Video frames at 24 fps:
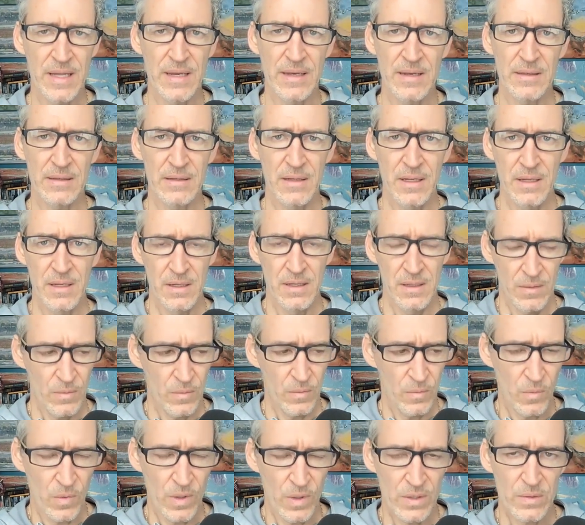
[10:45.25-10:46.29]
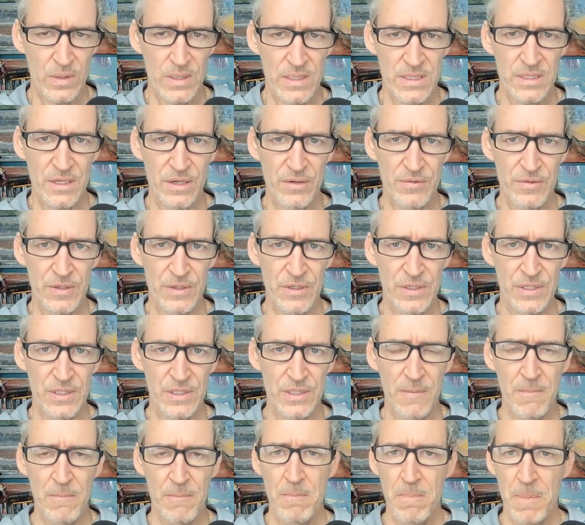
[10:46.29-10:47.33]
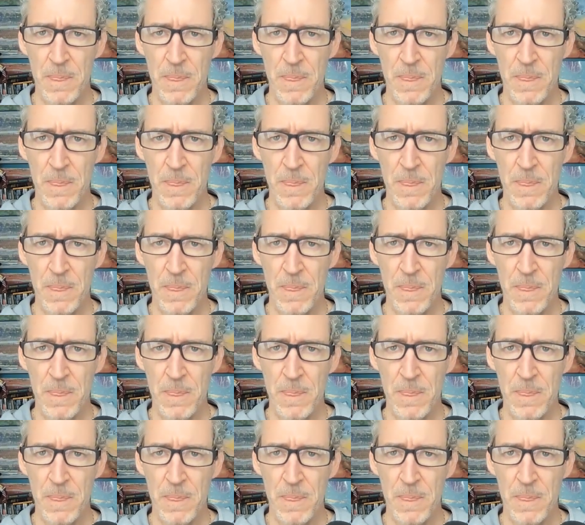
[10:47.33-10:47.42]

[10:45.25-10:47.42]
And what do I sell first?